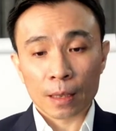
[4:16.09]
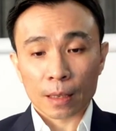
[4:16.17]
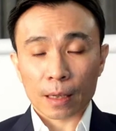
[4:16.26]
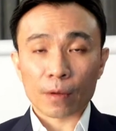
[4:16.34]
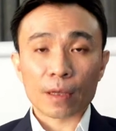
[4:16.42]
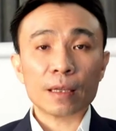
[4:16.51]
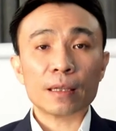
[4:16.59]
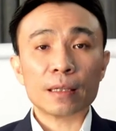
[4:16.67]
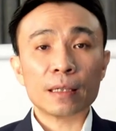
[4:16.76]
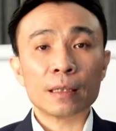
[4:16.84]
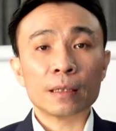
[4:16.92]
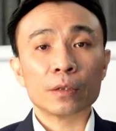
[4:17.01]
Now, the third
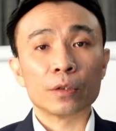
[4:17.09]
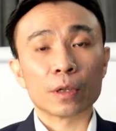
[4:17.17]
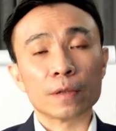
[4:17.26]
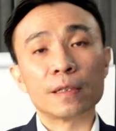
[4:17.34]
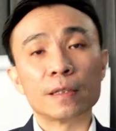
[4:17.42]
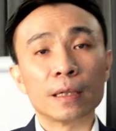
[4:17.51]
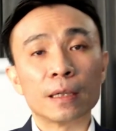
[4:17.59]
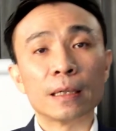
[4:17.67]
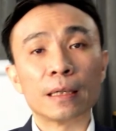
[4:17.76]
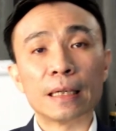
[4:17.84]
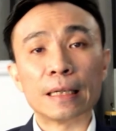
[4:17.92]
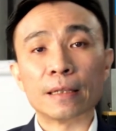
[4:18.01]
thing to consider
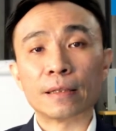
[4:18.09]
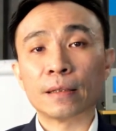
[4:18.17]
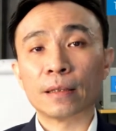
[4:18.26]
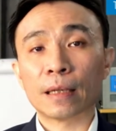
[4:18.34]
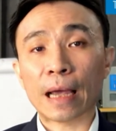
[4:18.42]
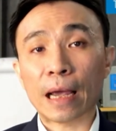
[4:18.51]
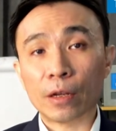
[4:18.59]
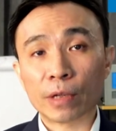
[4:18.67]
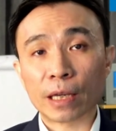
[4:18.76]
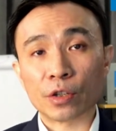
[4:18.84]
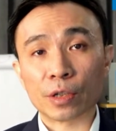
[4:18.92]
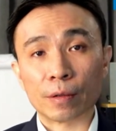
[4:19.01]
is
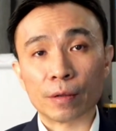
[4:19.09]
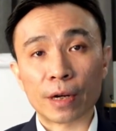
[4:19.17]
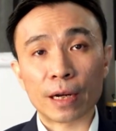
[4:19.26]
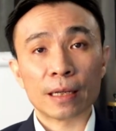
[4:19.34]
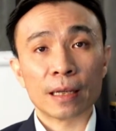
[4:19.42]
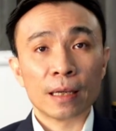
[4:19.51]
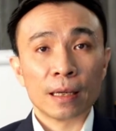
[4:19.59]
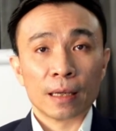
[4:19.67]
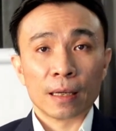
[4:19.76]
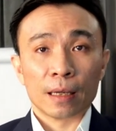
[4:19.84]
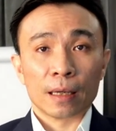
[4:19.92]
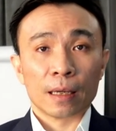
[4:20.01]
education, right?
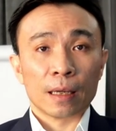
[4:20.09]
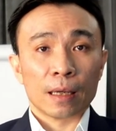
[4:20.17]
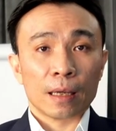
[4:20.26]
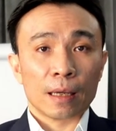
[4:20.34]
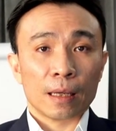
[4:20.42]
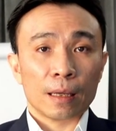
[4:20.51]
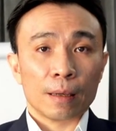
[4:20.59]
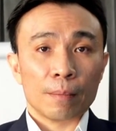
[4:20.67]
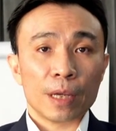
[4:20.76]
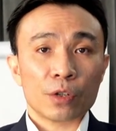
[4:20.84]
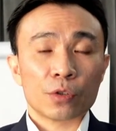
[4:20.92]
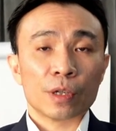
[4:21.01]

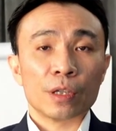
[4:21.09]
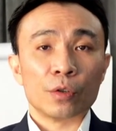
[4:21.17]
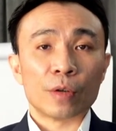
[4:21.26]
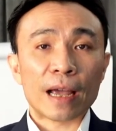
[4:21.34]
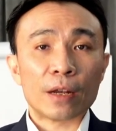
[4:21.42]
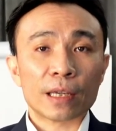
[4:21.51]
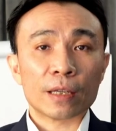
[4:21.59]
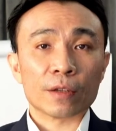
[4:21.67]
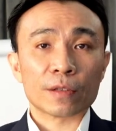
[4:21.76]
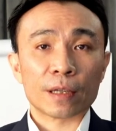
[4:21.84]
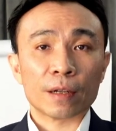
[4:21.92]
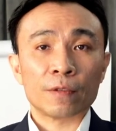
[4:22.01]
Make sure you educate
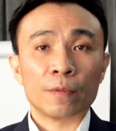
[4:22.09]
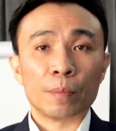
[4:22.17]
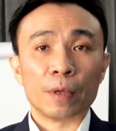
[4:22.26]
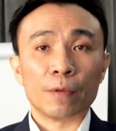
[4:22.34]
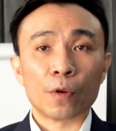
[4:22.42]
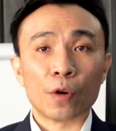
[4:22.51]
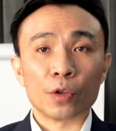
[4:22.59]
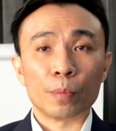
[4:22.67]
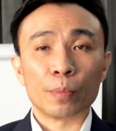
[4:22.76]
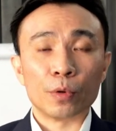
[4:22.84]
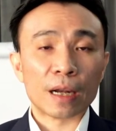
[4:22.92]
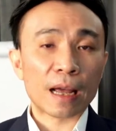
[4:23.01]
yourself before you
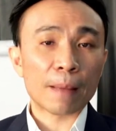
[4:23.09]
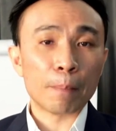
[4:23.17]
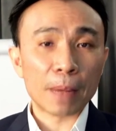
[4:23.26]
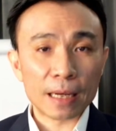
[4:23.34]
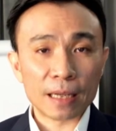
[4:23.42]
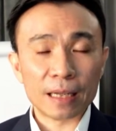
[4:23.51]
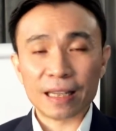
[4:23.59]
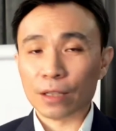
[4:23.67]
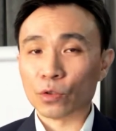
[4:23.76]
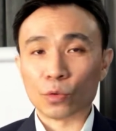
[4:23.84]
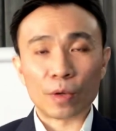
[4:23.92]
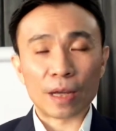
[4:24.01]
put money
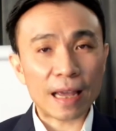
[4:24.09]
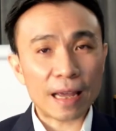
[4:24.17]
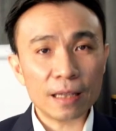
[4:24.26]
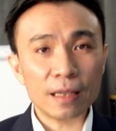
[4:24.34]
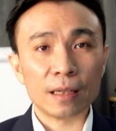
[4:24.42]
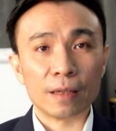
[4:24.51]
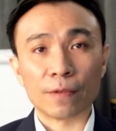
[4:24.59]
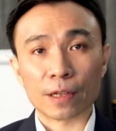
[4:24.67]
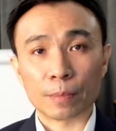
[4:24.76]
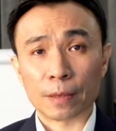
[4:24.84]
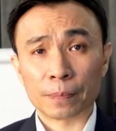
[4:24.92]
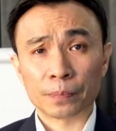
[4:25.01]
into any
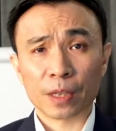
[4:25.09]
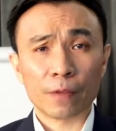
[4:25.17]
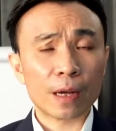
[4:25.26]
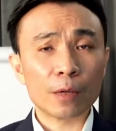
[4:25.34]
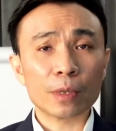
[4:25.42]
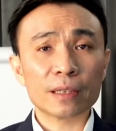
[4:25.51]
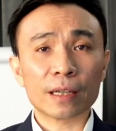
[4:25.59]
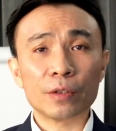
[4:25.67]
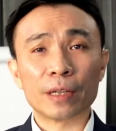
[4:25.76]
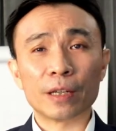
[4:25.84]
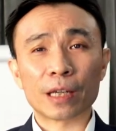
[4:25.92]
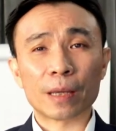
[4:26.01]
investment. If anyone tell
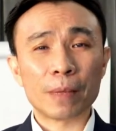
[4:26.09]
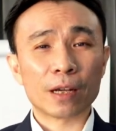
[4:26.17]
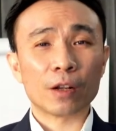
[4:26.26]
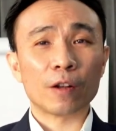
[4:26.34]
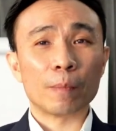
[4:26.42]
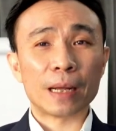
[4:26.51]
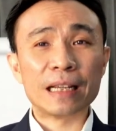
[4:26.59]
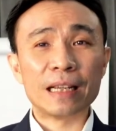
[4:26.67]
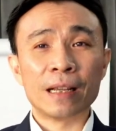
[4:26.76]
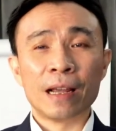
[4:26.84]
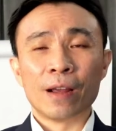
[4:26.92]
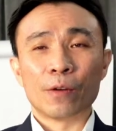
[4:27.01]
you that you can make a lot of
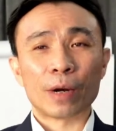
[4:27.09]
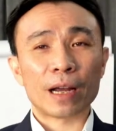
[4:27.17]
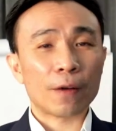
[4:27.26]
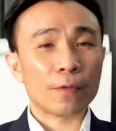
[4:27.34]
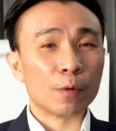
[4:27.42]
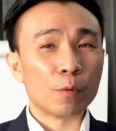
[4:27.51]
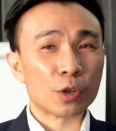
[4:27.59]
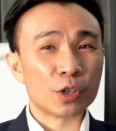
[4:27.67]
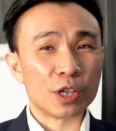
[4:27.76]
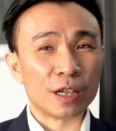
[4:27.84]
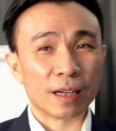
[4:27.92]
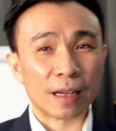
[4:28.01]
money right after
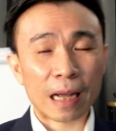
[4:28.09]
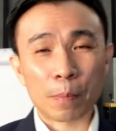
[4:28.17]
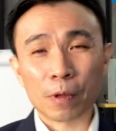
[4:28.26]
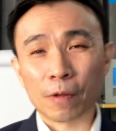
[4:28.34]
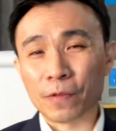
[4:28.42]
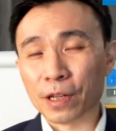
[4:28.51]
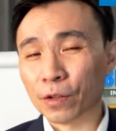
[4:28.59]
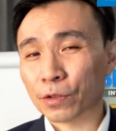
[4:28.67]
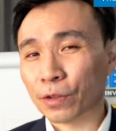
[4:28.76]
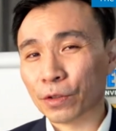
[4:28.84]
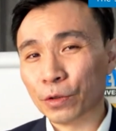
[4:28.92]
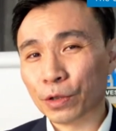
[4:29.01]
watching a couple of
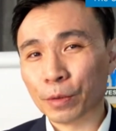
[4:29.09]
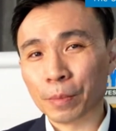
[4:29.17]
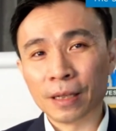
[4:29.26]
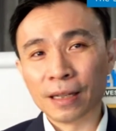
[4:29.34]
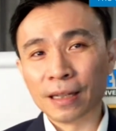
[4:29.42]
videos on YouTube,